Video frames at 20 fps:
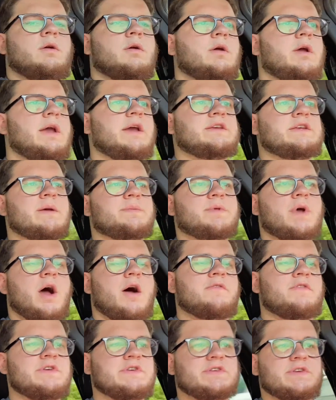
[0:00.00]
except
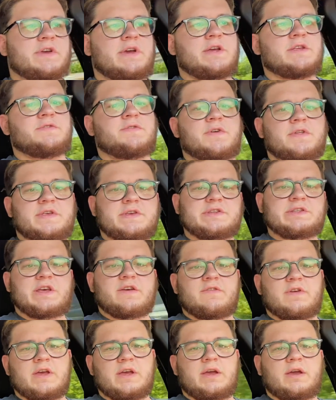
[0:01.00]
obviously it's for the
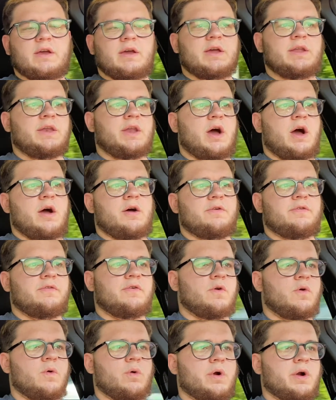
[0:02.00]
Civic and not
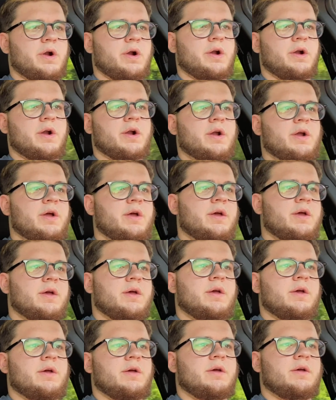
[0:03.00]
for
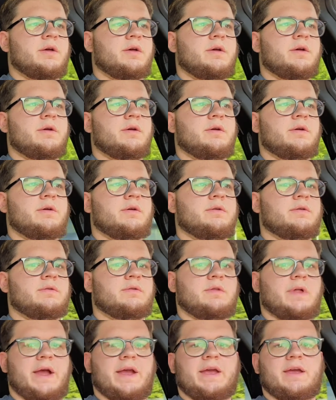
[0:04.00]

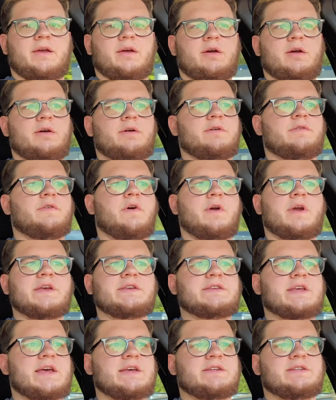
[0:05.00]
like a
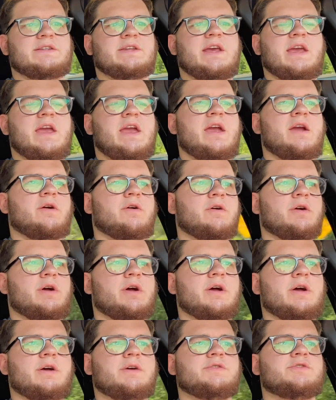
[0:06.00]
Focus ST or
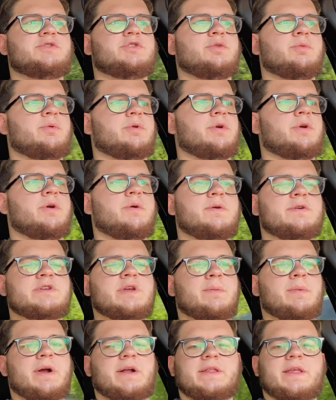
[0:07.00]
a Subaru or
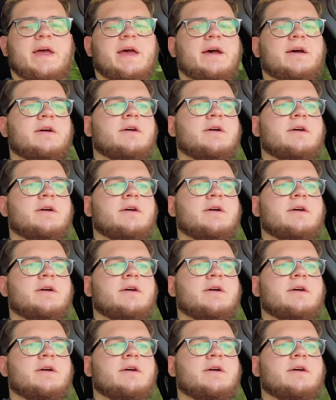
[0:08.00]
something like that.